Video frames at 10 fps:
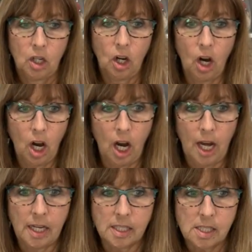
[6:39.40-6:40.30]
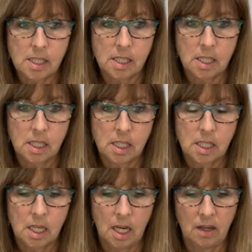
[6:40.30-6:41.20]
caught.
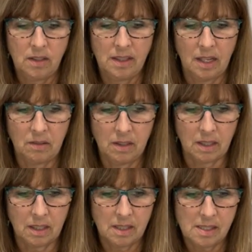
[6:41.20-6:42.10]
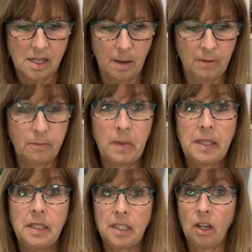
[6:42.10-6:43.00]
How did that work? The top of
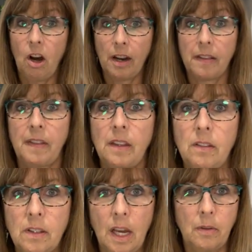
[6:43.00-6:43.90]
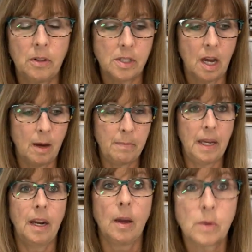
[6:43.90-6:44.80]
my knee caught on that little countertop,
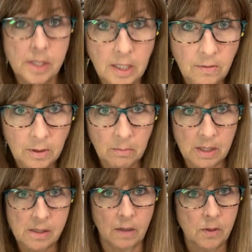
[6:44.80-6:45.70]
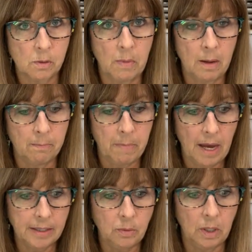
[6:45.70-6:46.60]
and I was heaving myself. So my
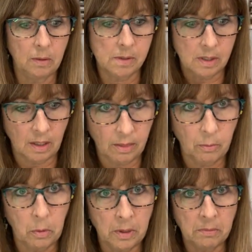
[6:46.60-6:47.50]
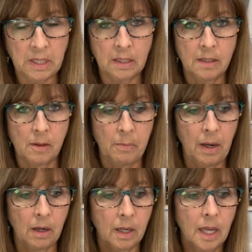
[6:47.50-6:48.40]
body weight was like throwing me into the
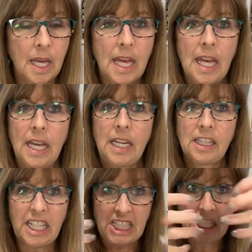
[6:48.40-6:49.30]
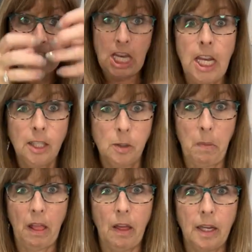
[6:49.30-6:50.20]
bunk, and it like yanked
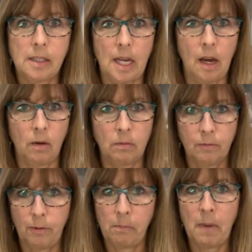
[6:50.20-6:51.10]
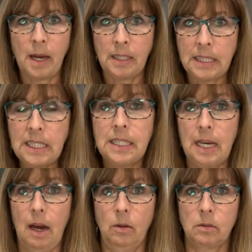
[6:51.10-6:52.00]
my leg down from my knee
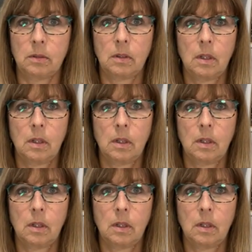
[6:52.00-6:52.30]
down.